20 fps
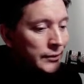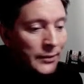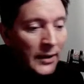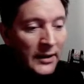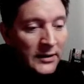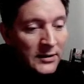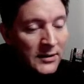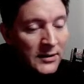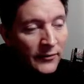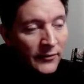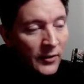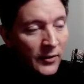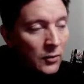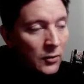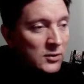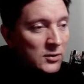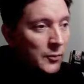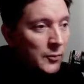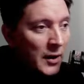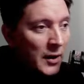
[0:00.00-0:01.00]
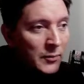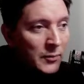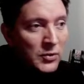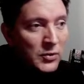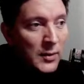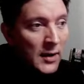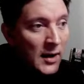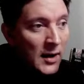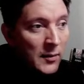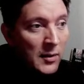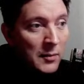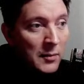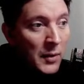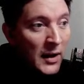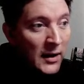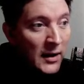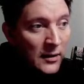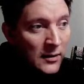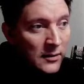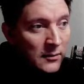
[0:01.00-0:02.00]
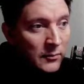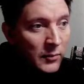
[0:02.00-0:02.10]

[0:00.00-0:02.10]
it's difficult to pick between him and Bain,